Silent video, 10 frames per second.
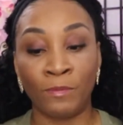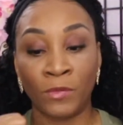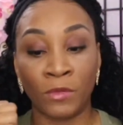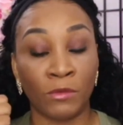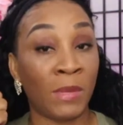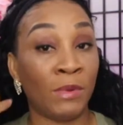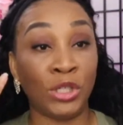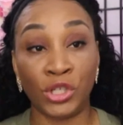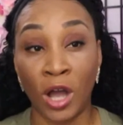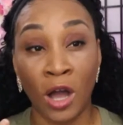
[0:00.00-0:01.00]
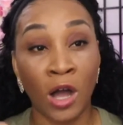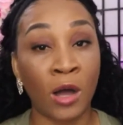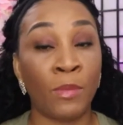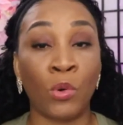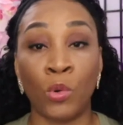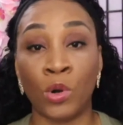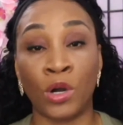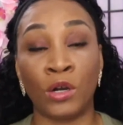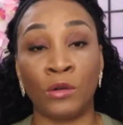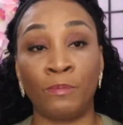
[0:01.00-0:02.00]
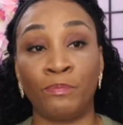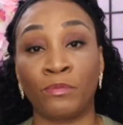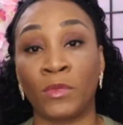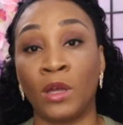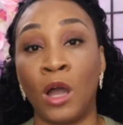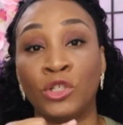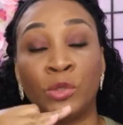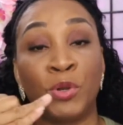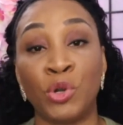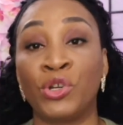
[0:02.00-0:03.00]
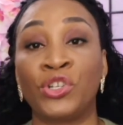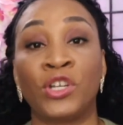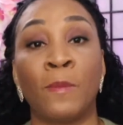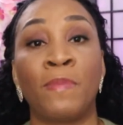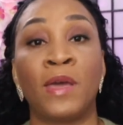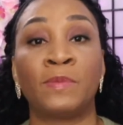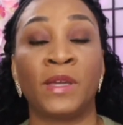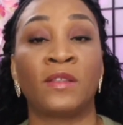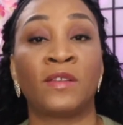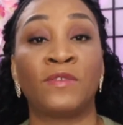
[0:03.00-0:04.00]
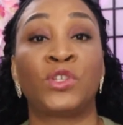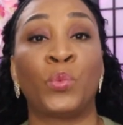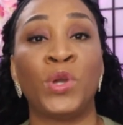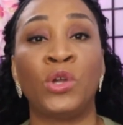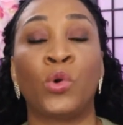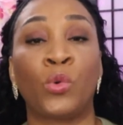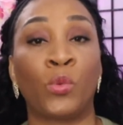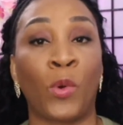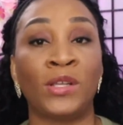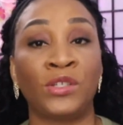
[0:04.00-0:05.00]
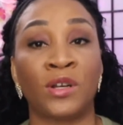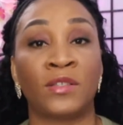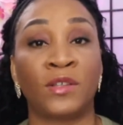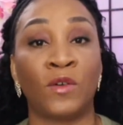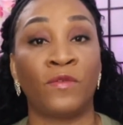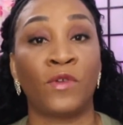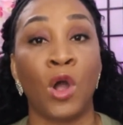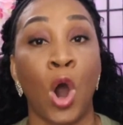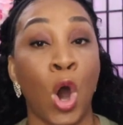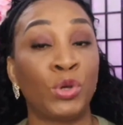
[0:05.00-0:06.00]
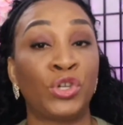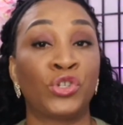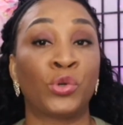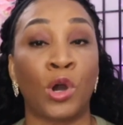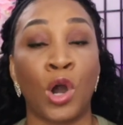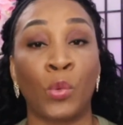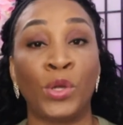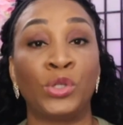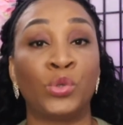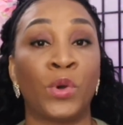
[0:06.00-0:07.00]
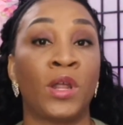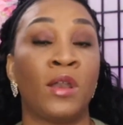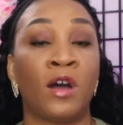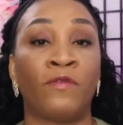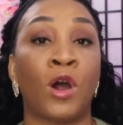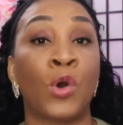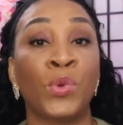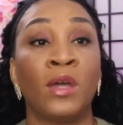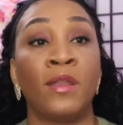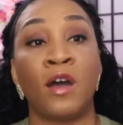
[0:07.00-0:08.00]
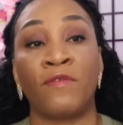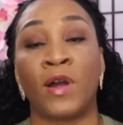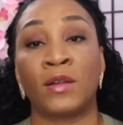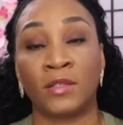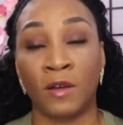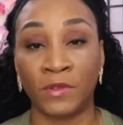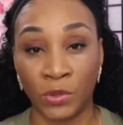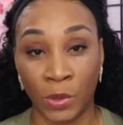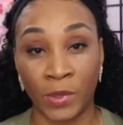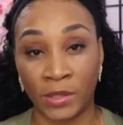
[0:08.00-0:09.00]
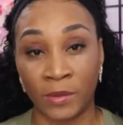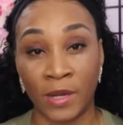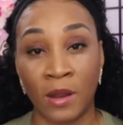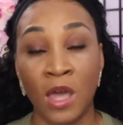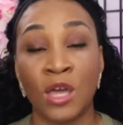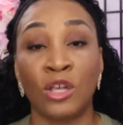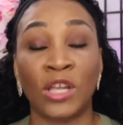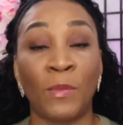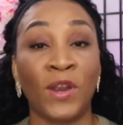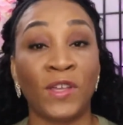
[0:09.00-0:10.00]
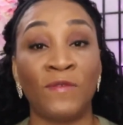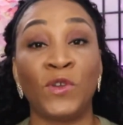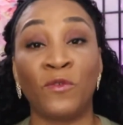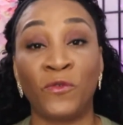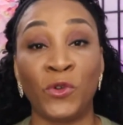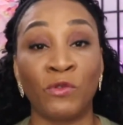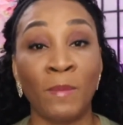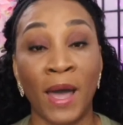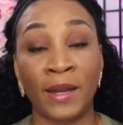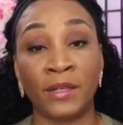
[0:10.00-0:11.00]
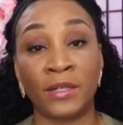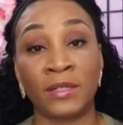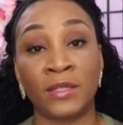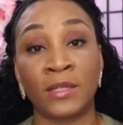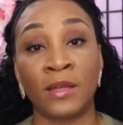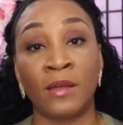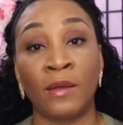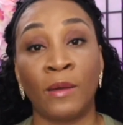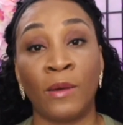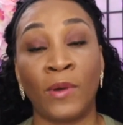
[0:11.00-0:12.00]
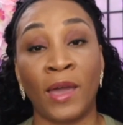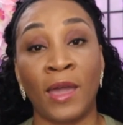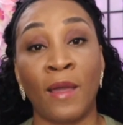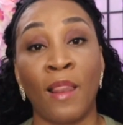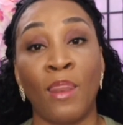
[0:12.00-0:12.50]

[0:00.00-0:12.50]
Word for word: maybe job or entrepreneurship is making sense. So we question ourselves. Are we sure? Are we doing enough? Are we enough ourselves to do what we're doing? So I'm gonna give you a few reminders, okay,